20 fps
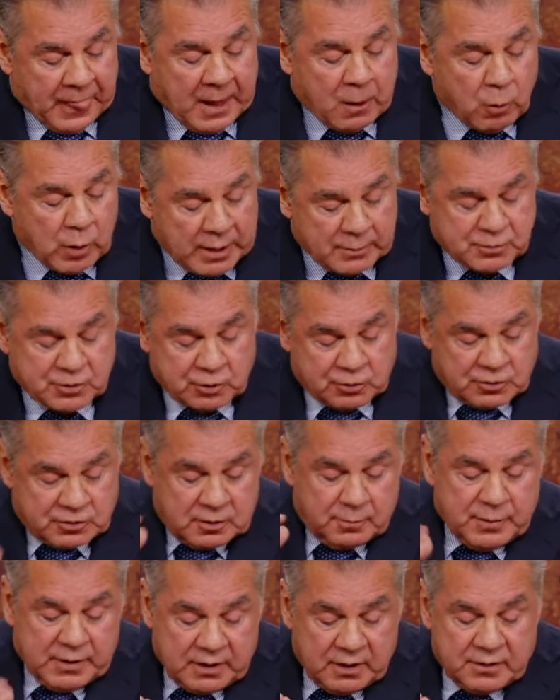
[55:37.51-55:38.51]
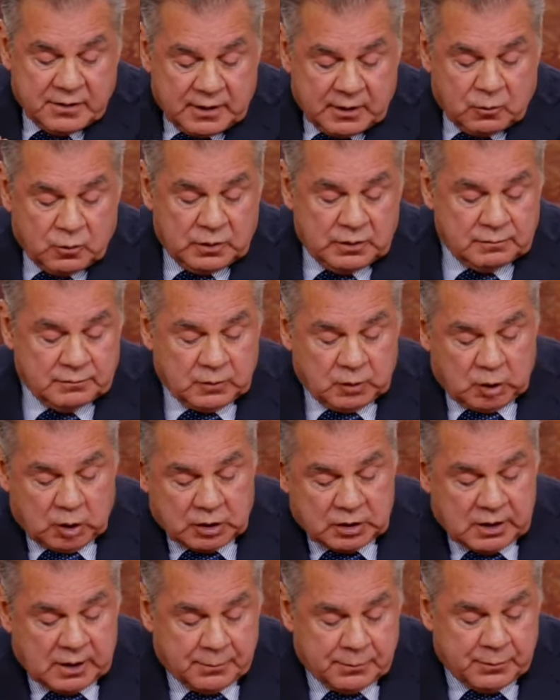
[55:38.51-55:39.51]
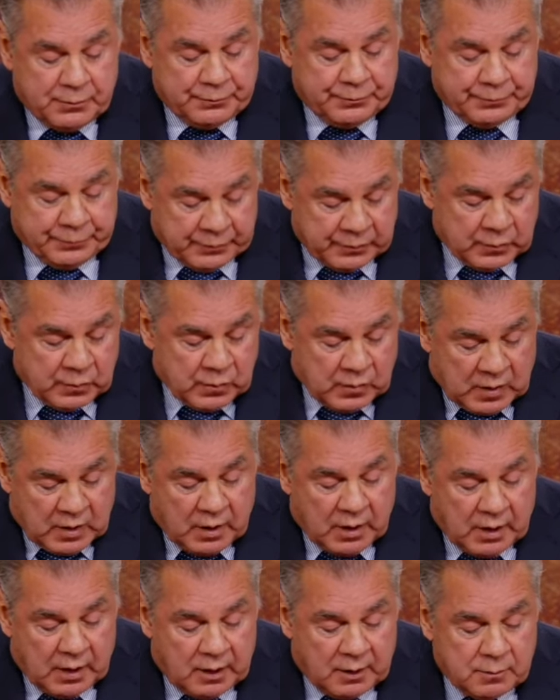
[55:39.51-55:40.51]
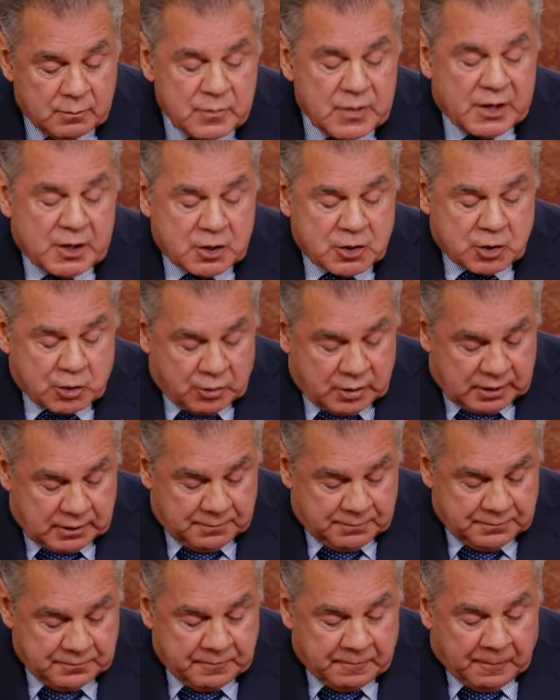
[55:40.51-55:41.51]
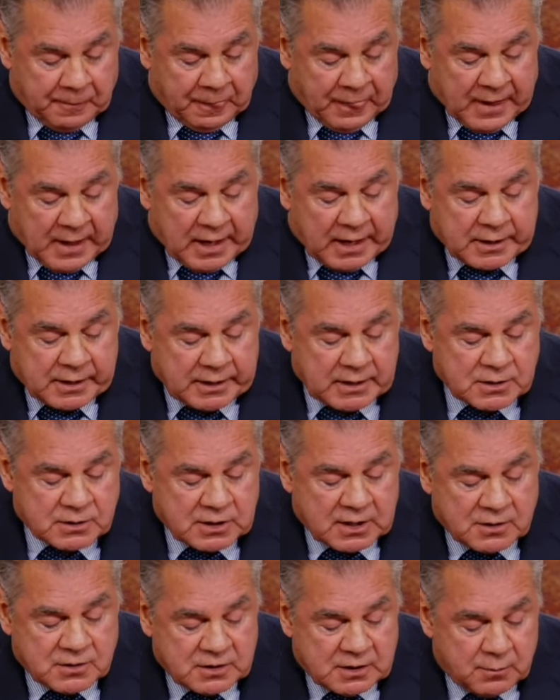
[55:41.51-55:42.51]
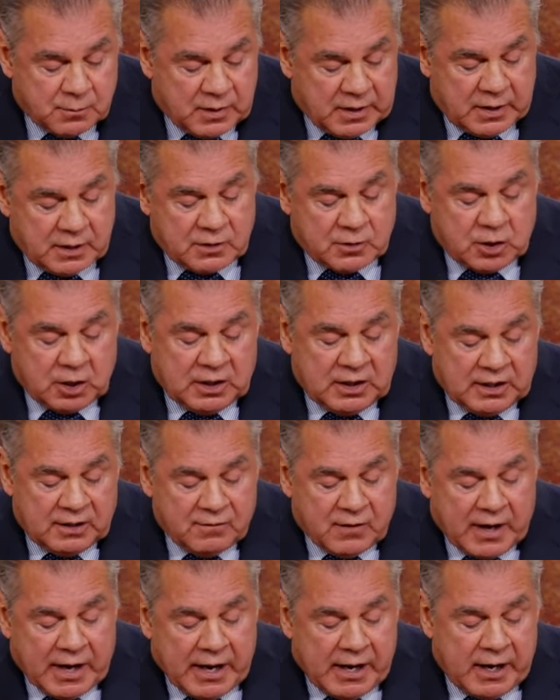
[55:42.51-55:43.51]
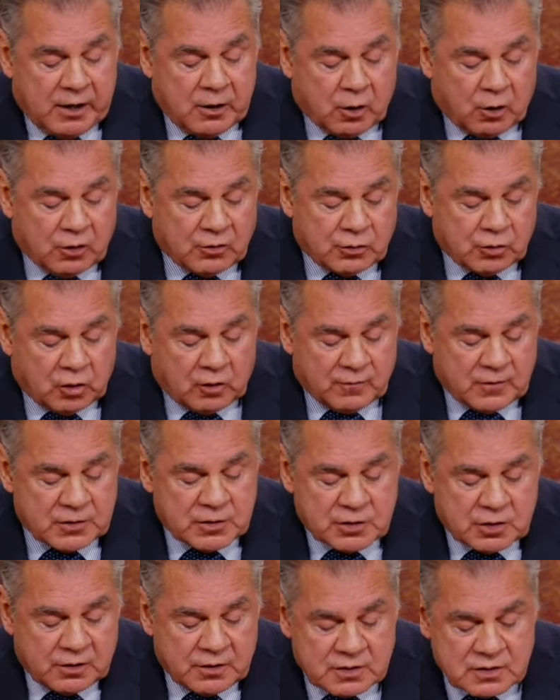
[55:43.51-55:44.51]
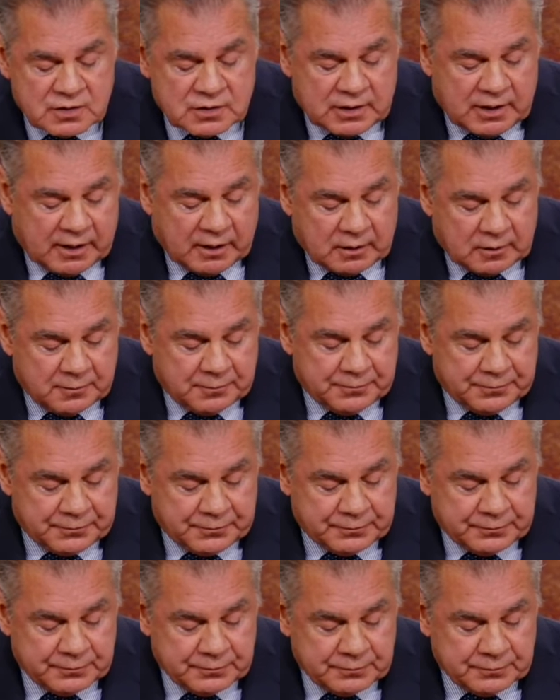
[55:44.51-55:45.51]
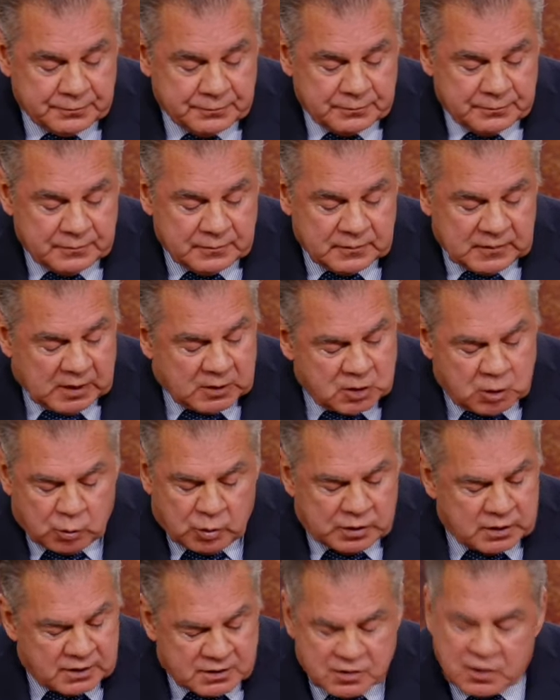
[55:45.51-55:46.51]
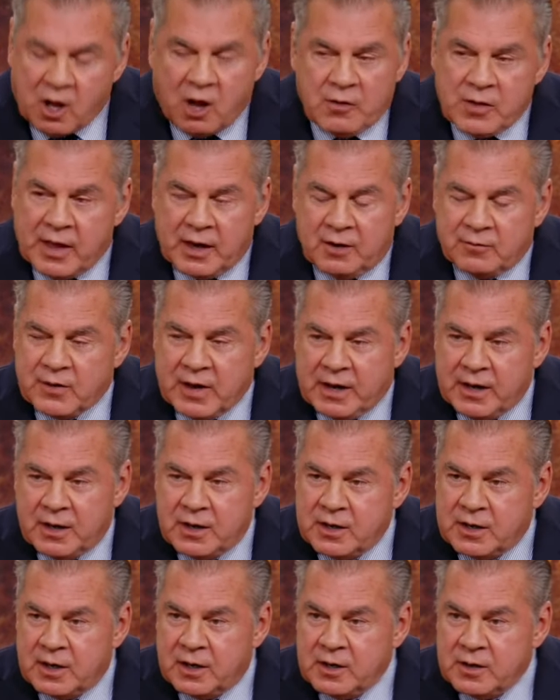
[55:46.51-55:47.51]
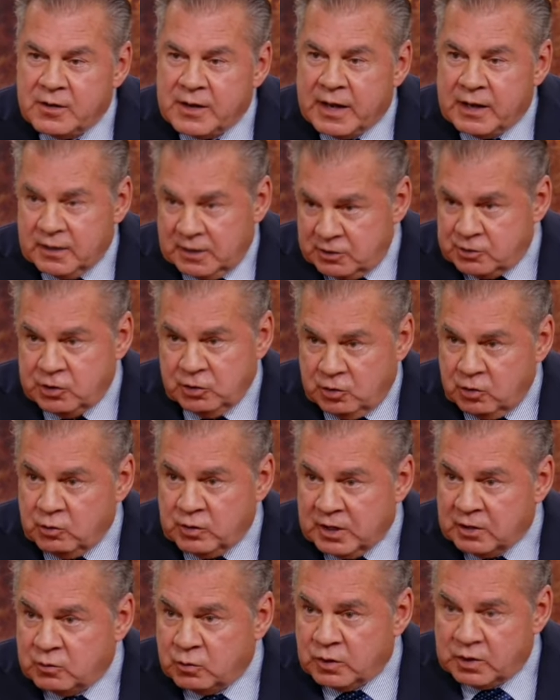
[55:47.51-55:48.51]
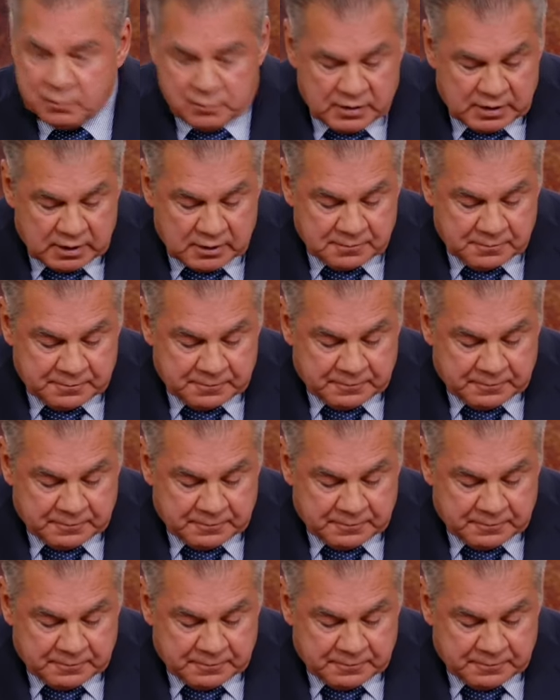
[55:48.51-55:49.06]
Webster's, the big thick one, looked up uh, ministering, and he says it meant to give aid or service to the sick. Now, you wouldn't have saw that if I didn't tell you that unless you knew that's what it meant.